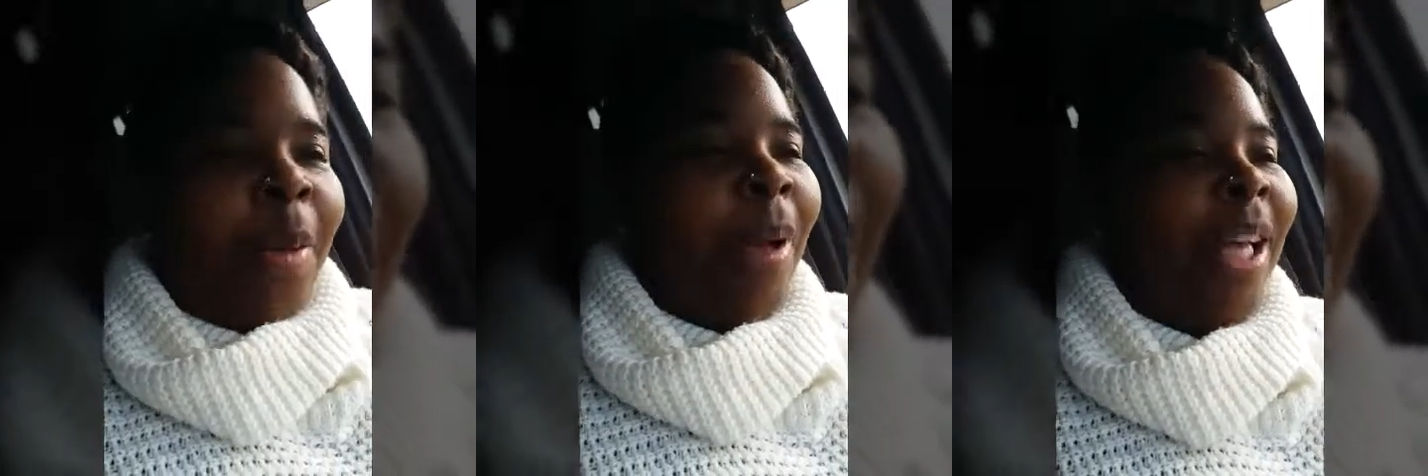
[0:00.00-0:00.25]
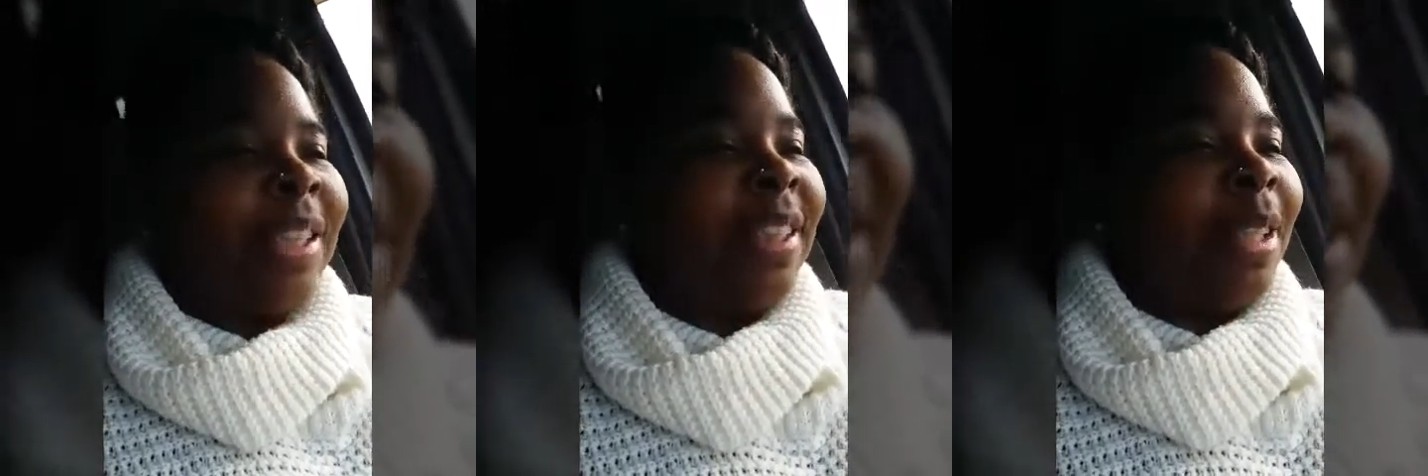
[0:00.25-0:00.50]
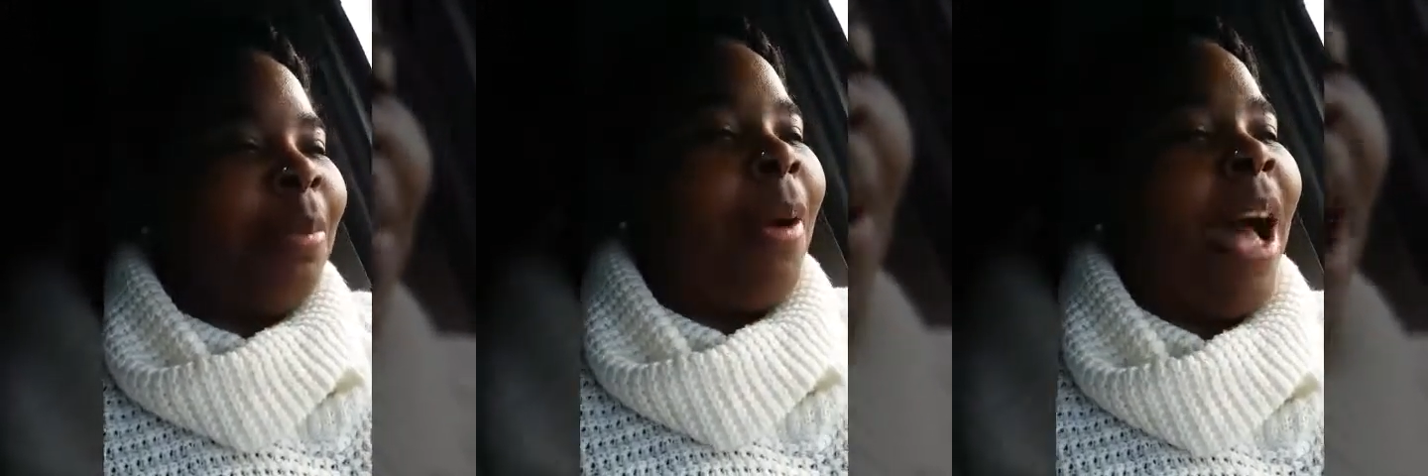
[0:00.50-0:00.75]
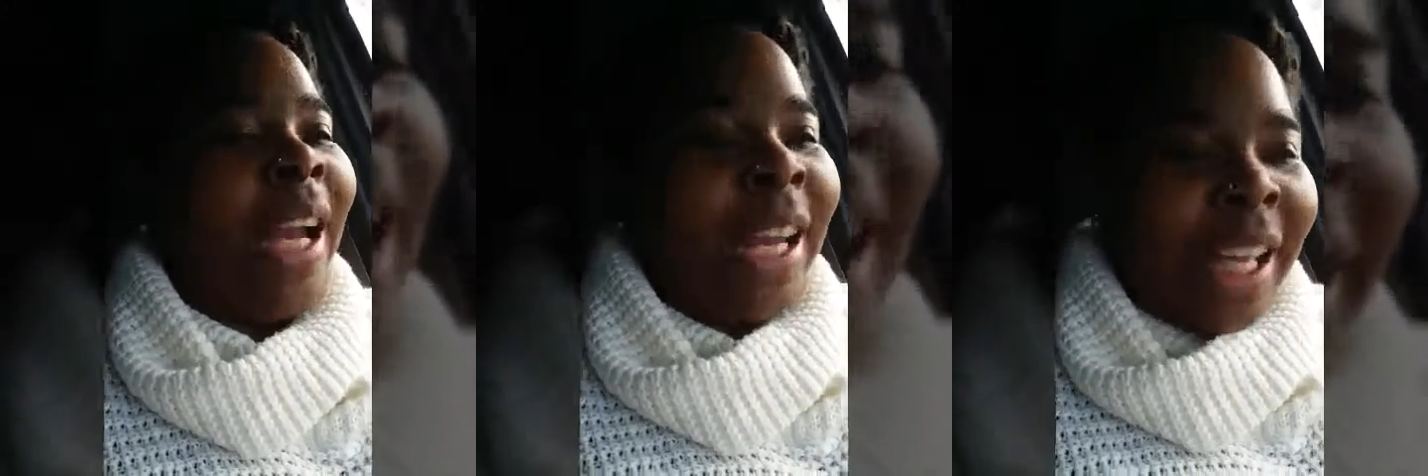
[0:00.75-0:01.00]
My
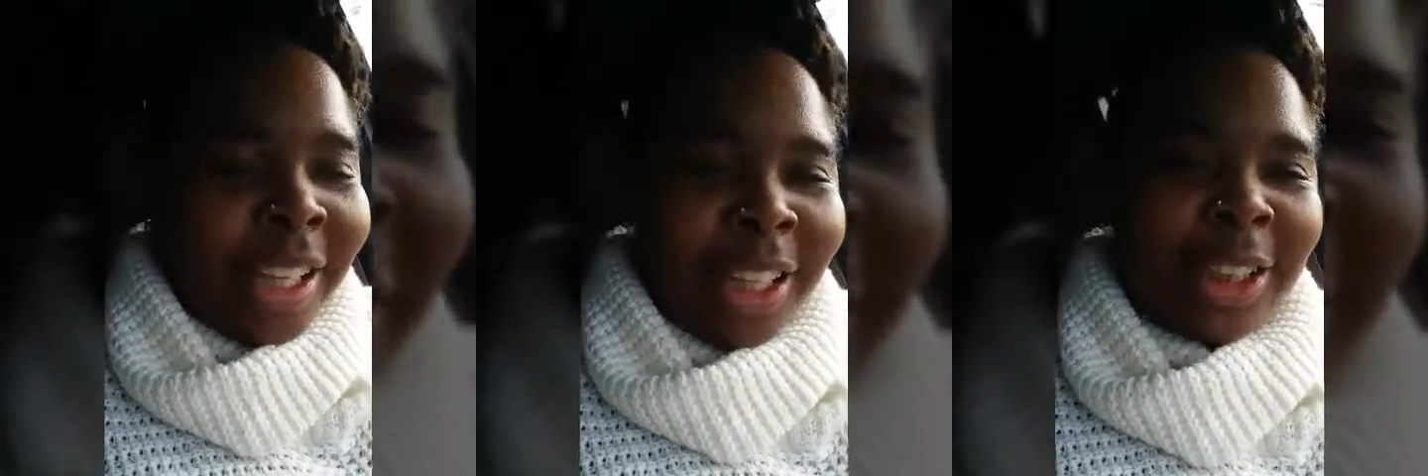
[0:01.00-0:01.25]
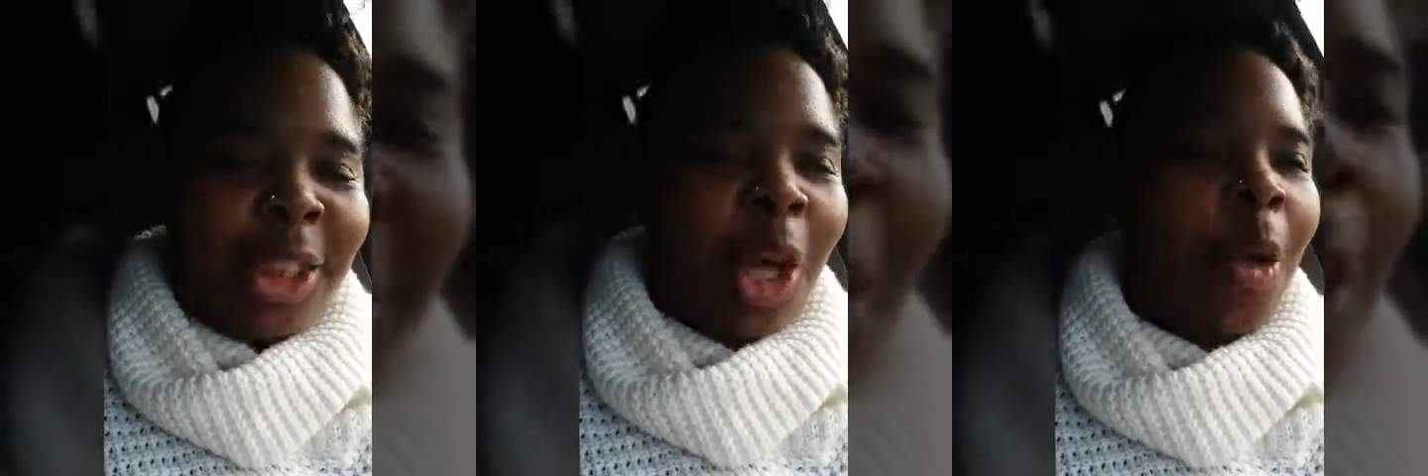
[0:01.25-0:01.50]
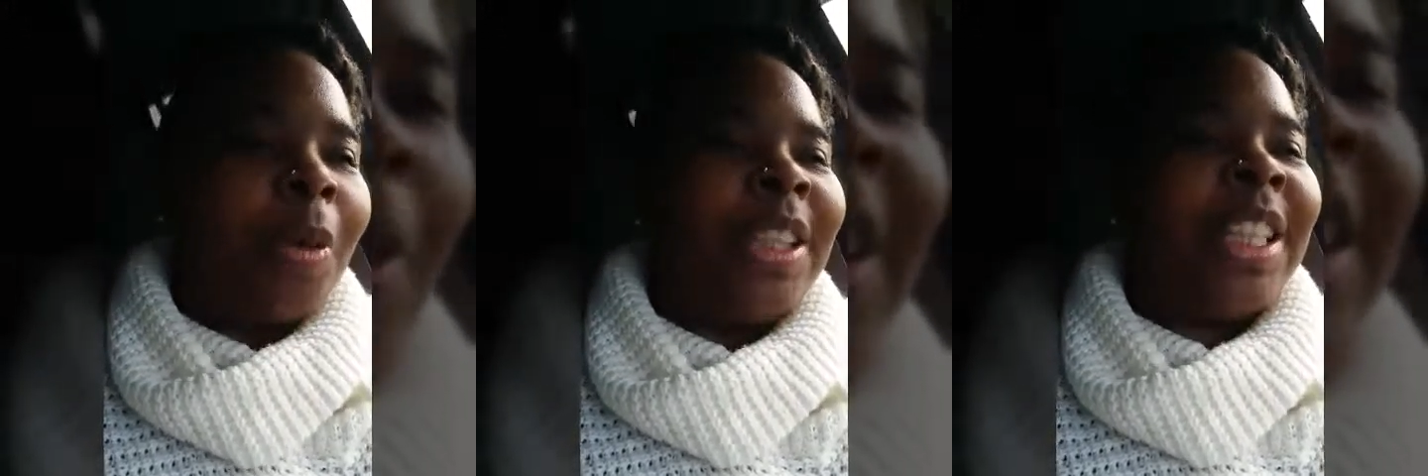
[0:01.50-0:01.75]
stomatic is going